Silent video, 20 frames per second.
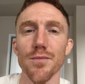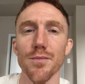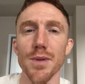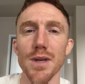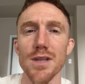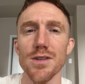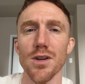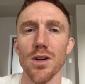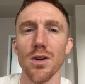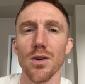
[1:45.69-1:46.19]

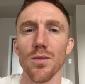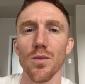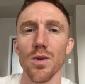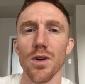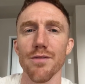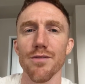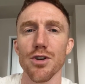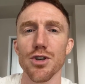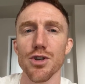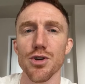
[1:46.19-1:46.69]
Bees are
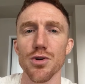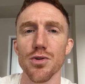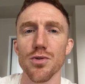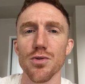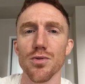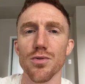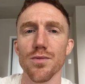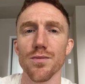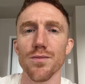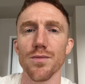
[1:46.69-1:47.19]
one of the
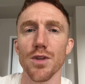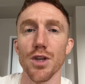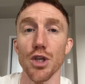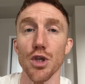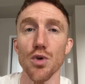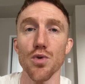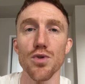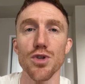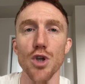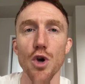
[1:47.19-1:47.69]

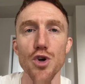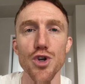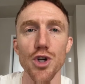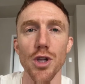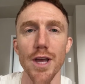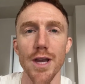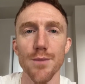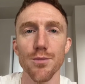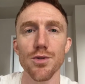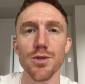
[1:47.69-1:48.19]

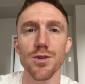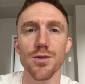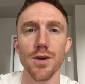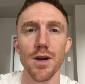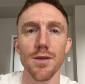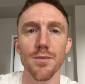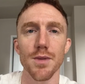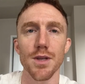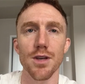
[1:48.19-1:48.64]
eusocial animals, right?